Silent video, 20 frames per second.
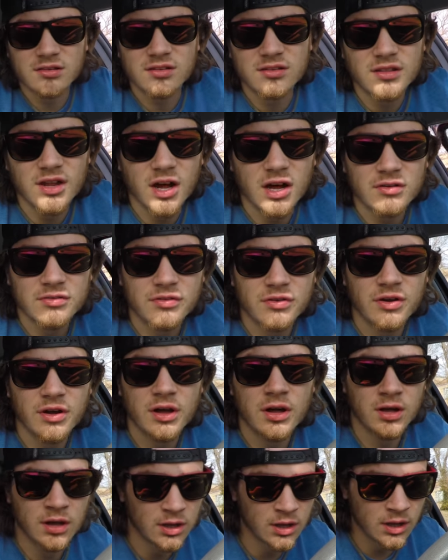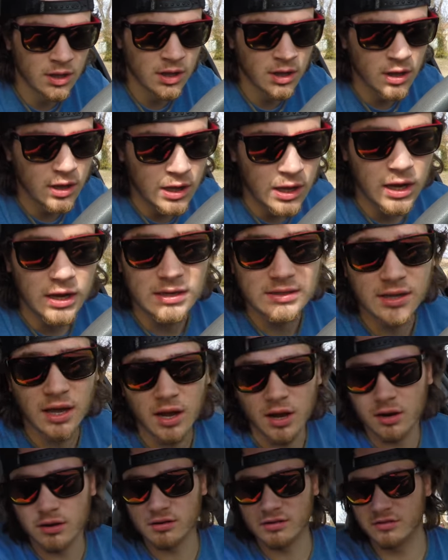stuff, because I
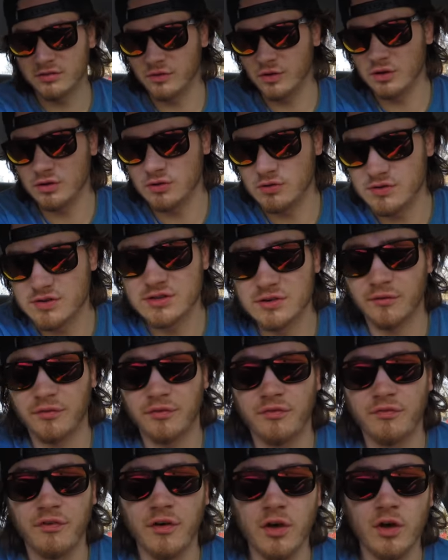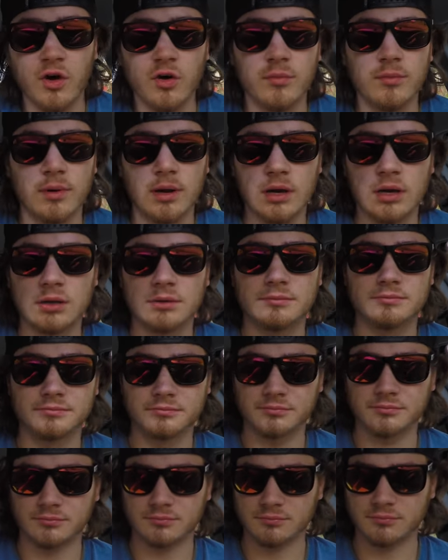honestly used to film,
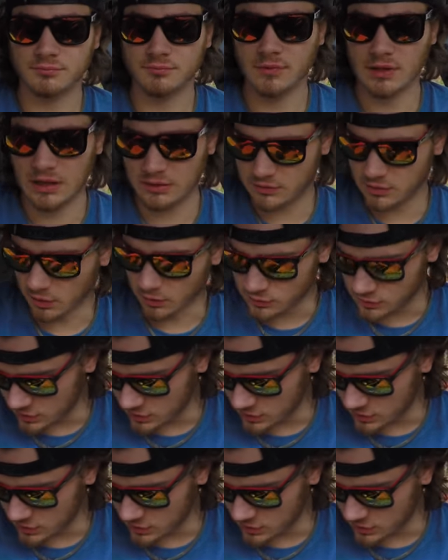I told